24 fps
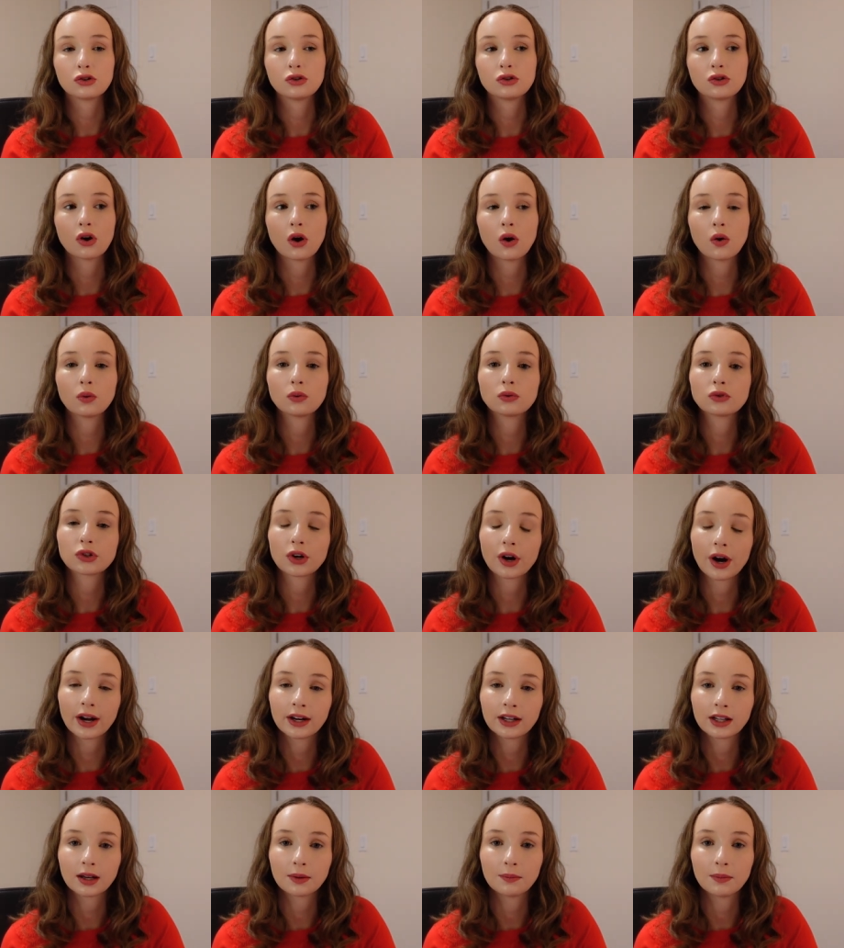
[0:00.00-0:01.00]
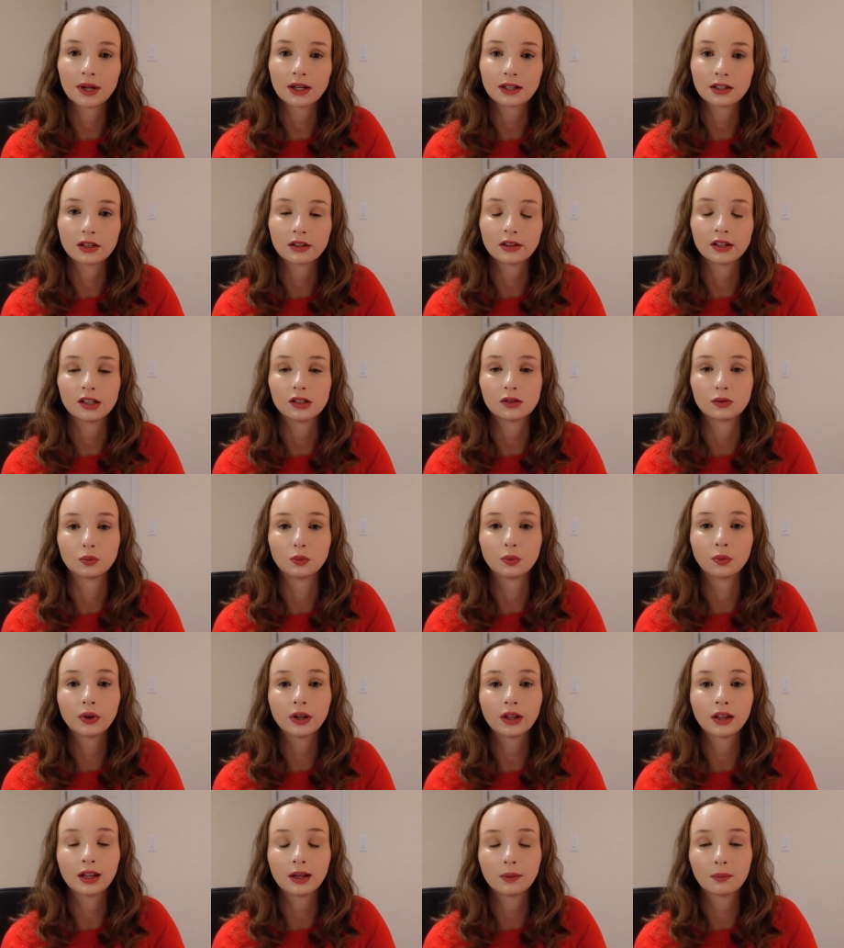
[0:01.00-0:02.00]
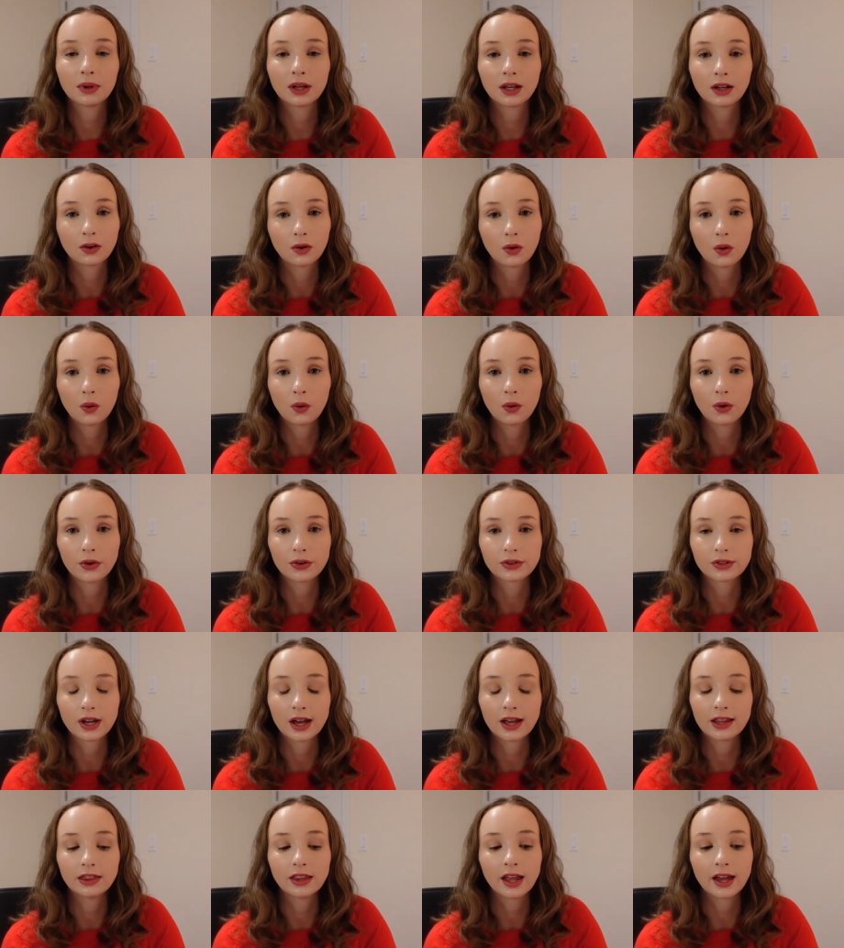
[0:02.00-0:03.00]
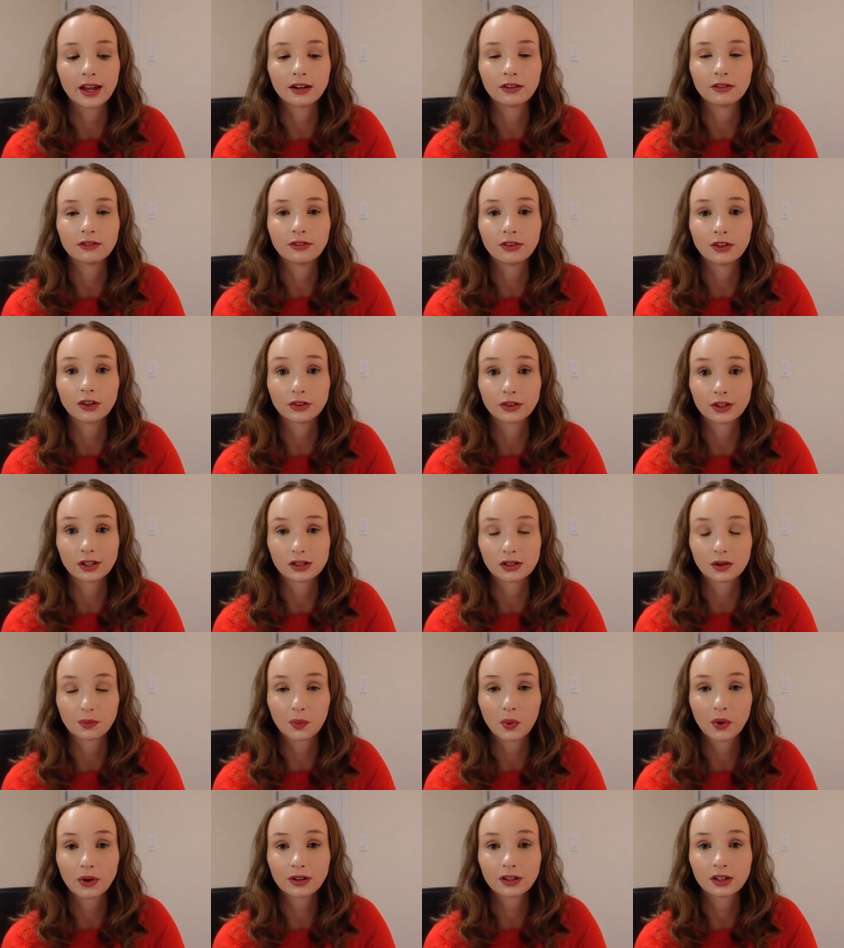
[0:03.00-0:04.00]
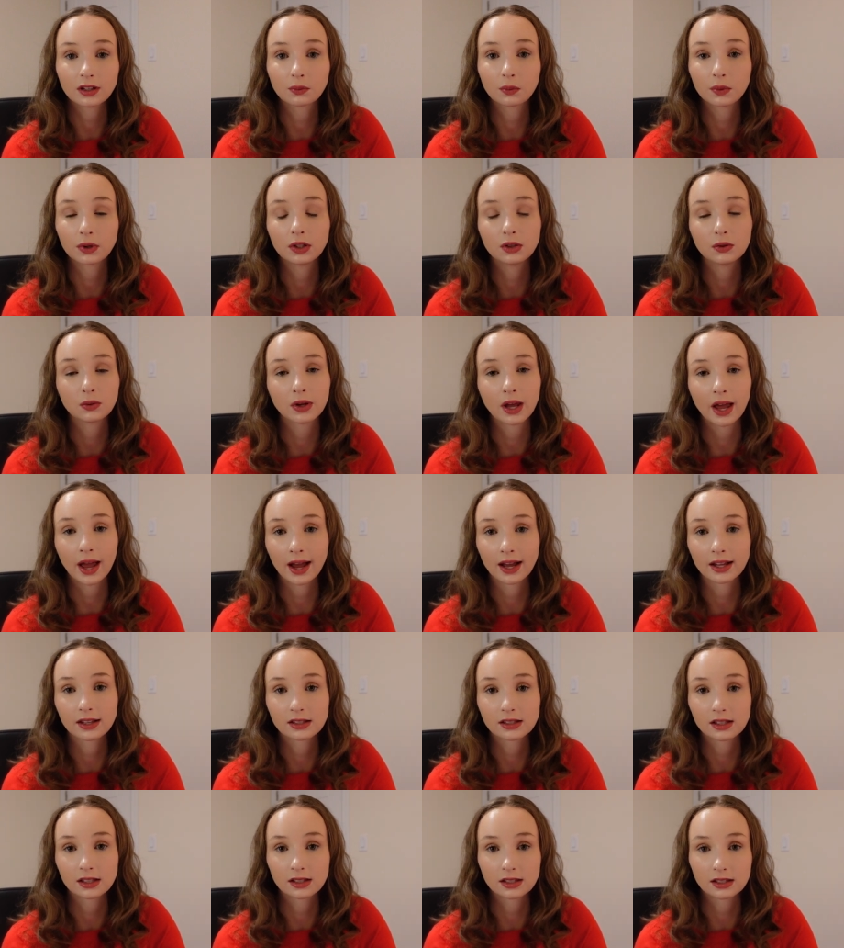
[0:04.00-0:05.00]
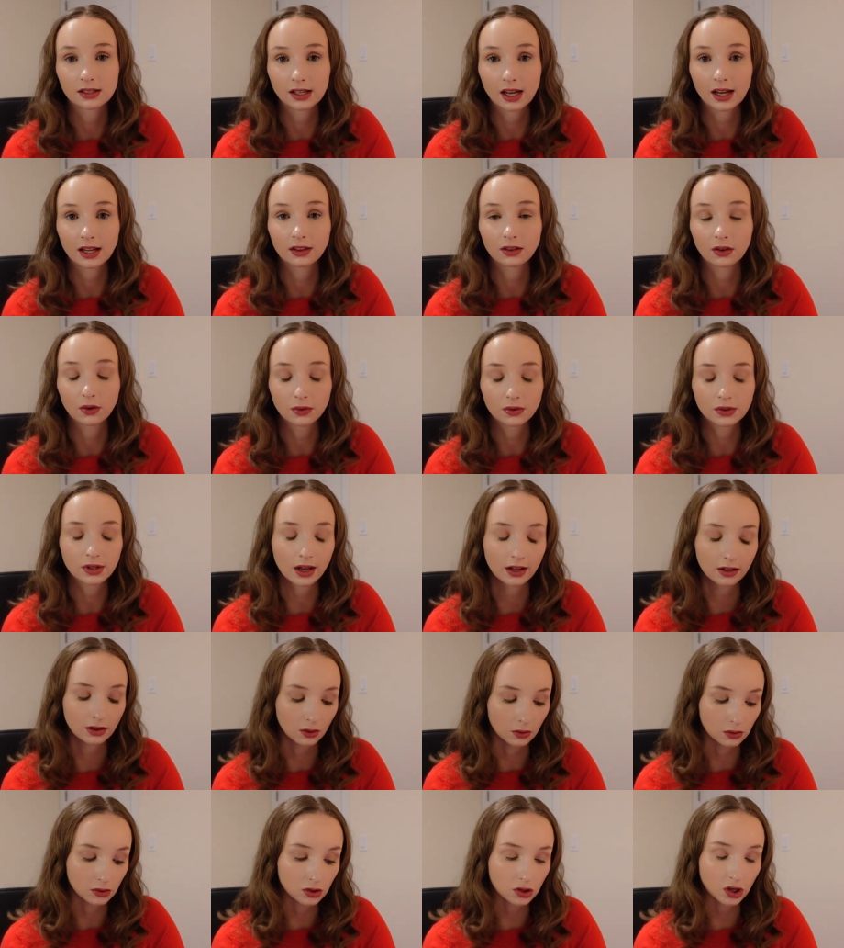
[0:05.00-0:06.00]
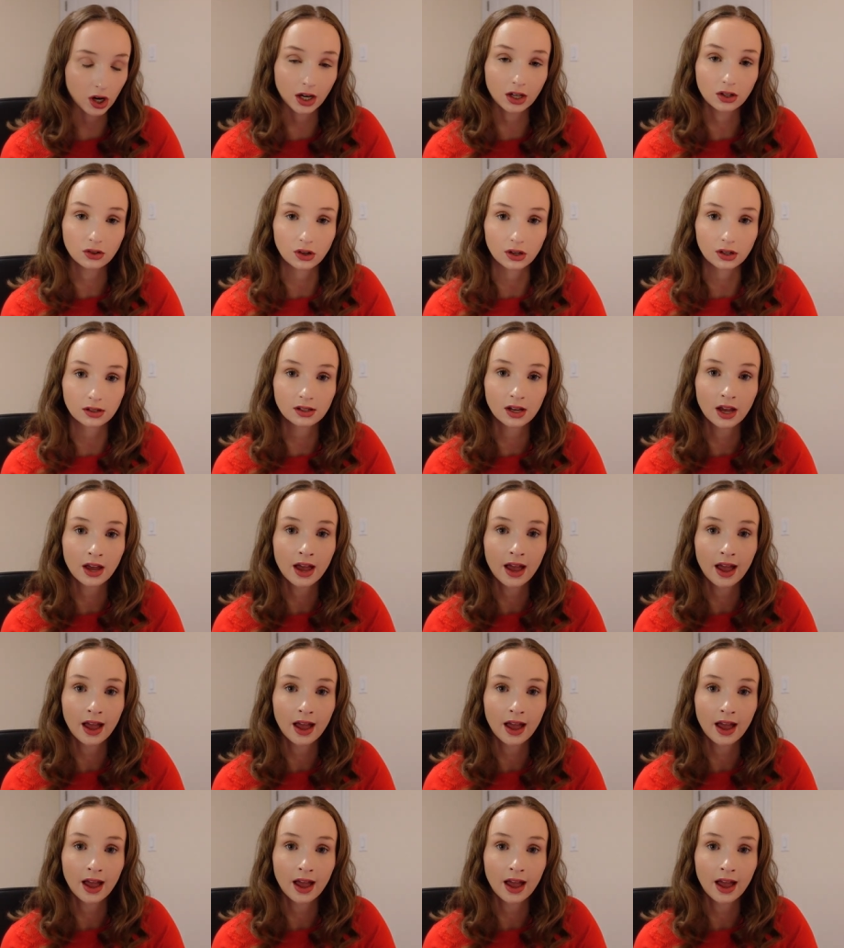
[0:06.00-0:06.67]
Don't try to commit to these really big goals and then feel disappointed when you can't sustain those those changes